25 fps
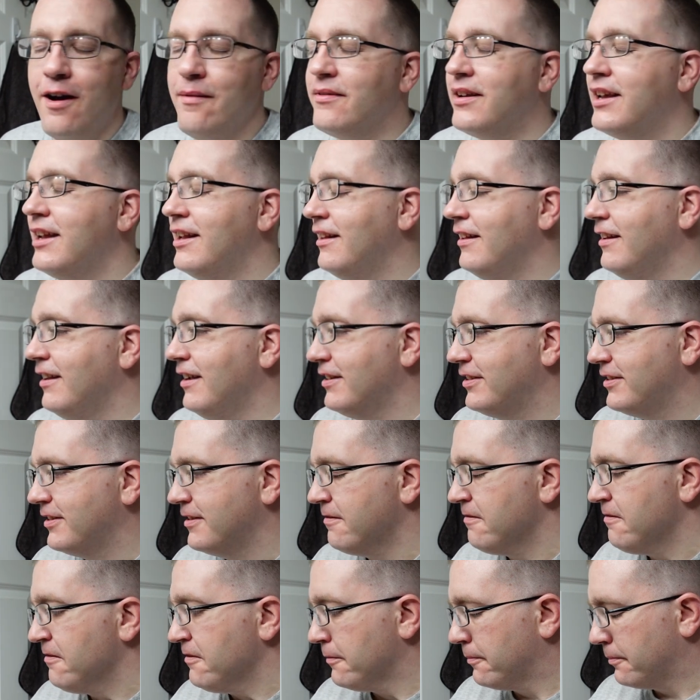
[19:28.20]
I'm getting
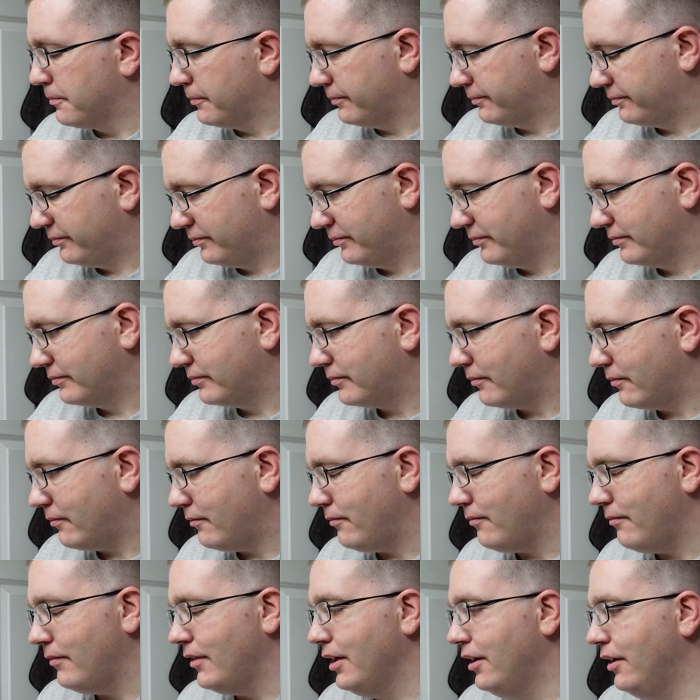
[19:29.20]
this.
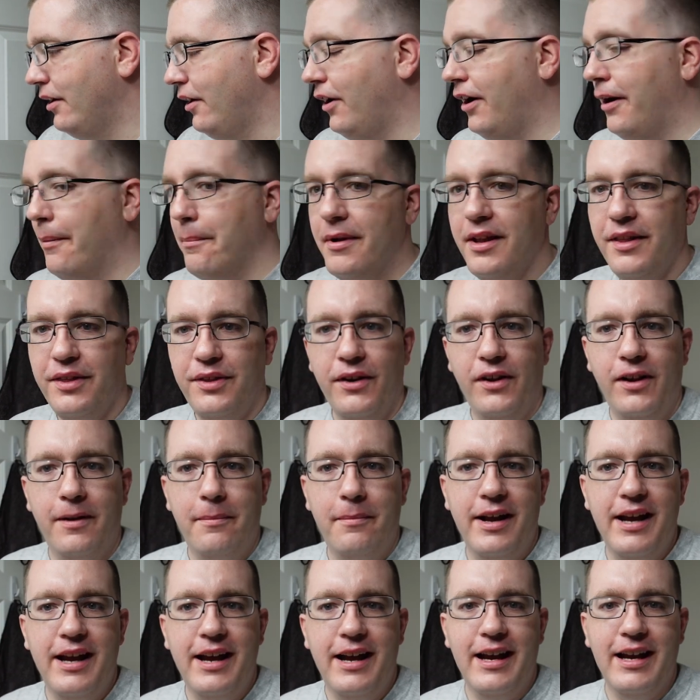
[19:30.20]
Oh, menthol in
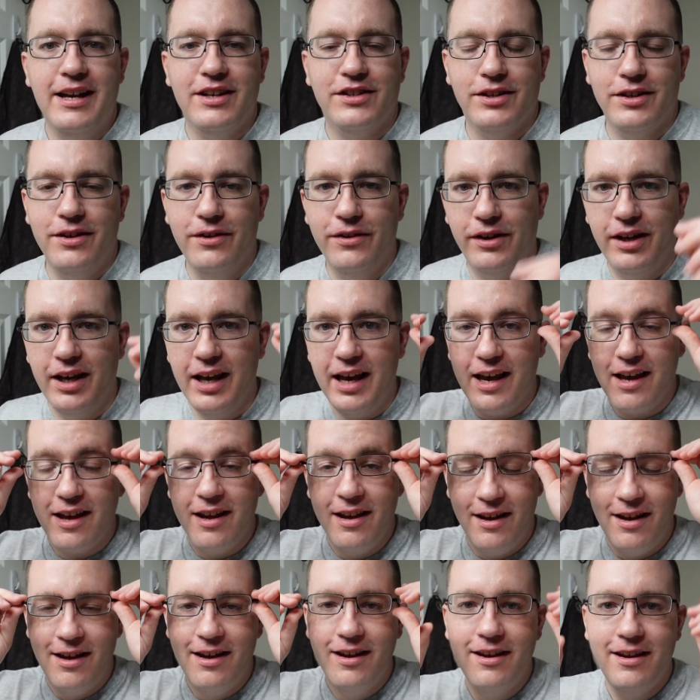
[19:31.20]
my eyes. Okay.
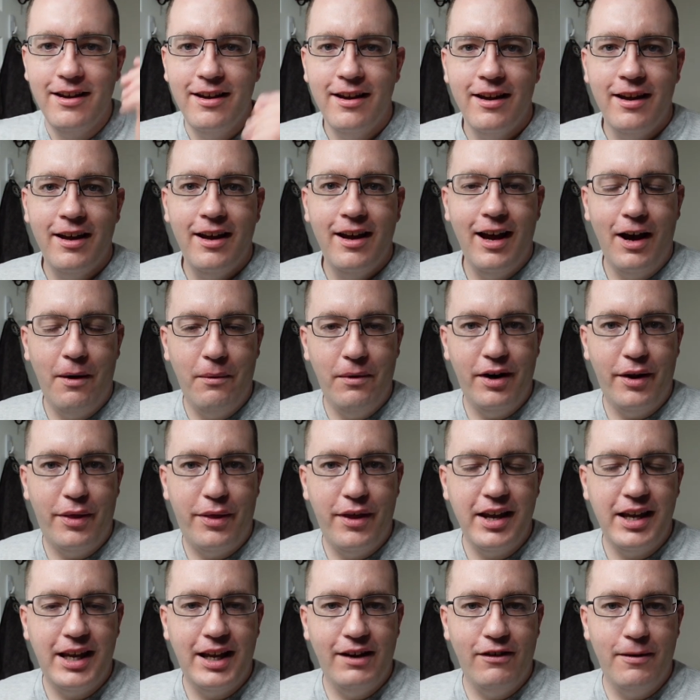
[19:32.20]
I want to
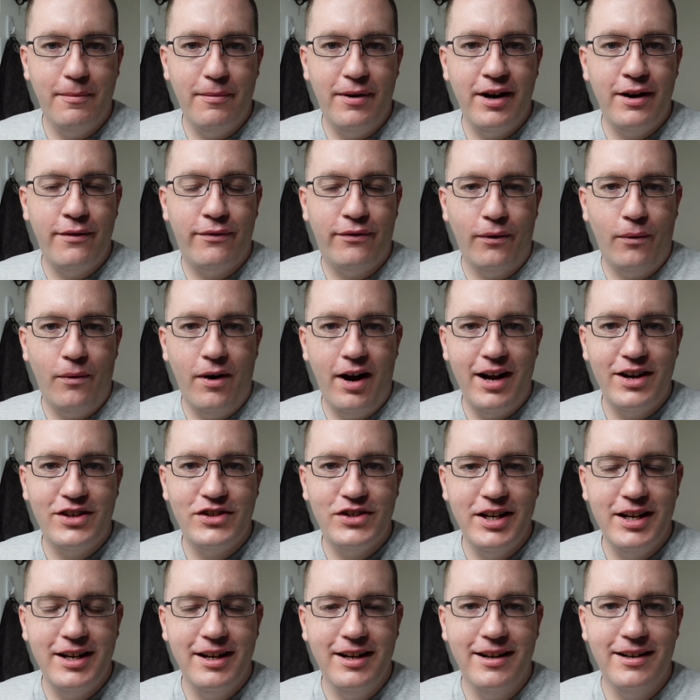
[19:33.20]
thank everybody for
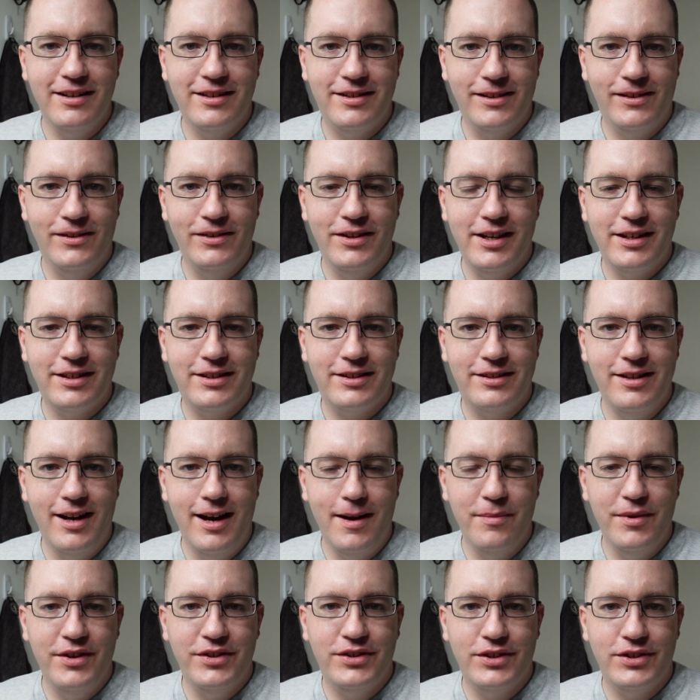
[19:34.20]
watching, and until next
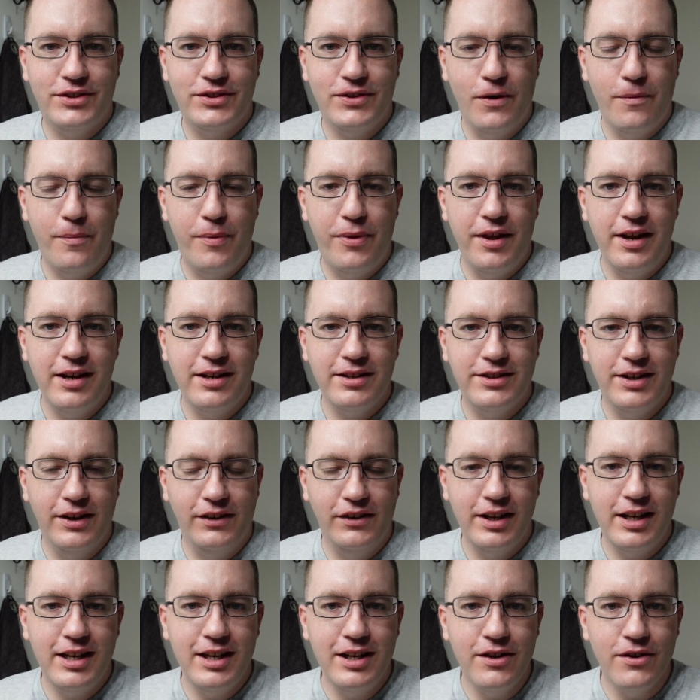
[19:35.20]
time, this is Soap Thing
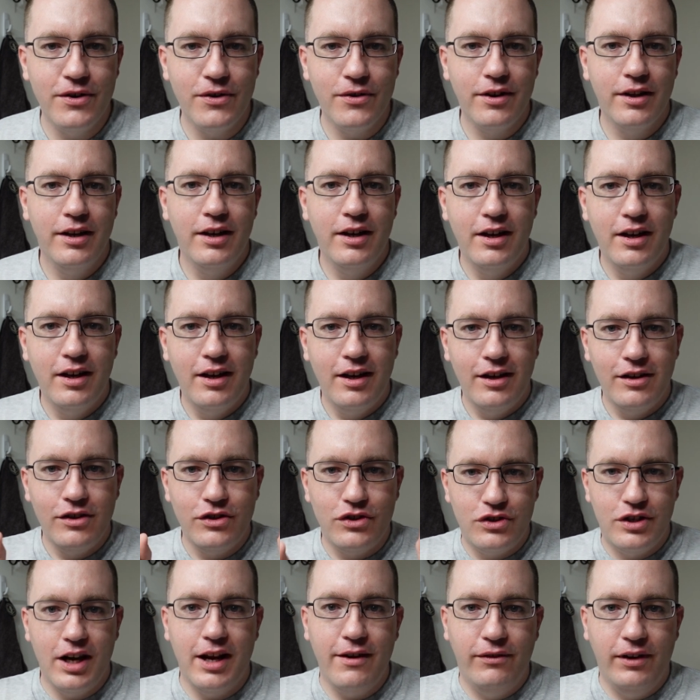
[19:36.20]
telling you,
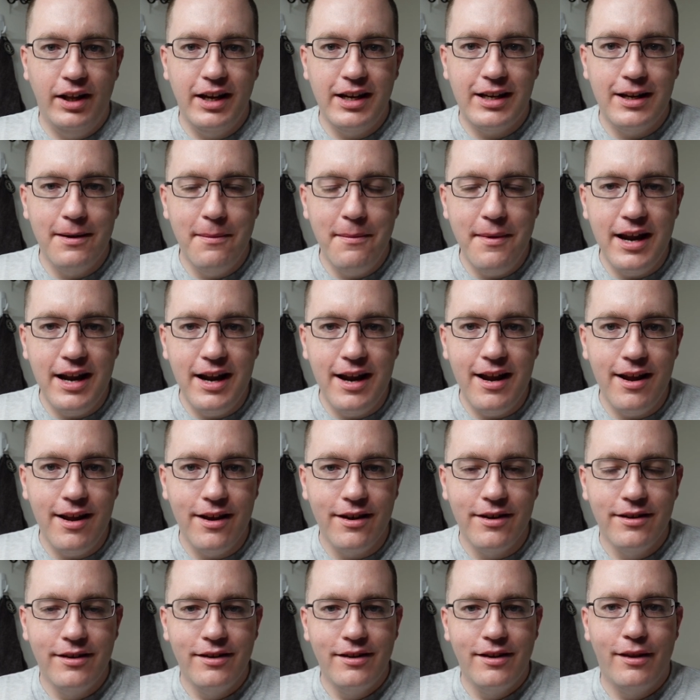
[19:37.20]
shave like you mean
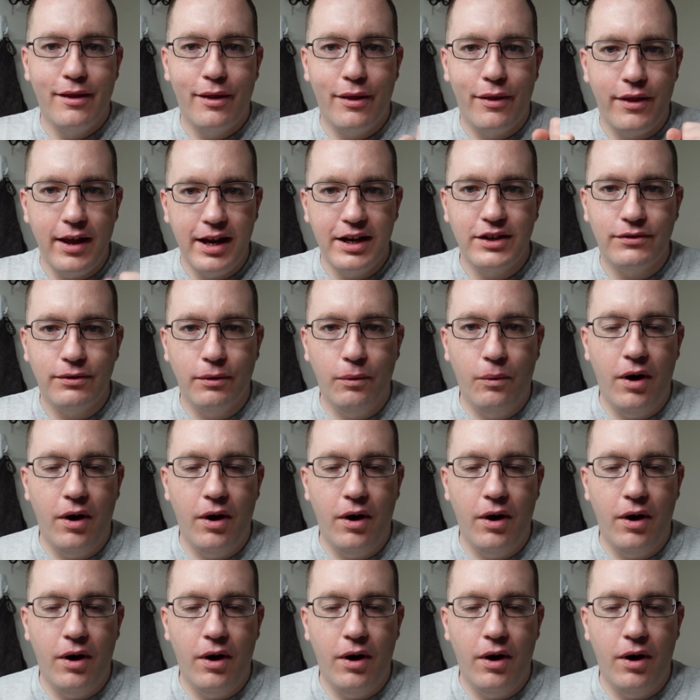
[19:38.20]
it. Thanks for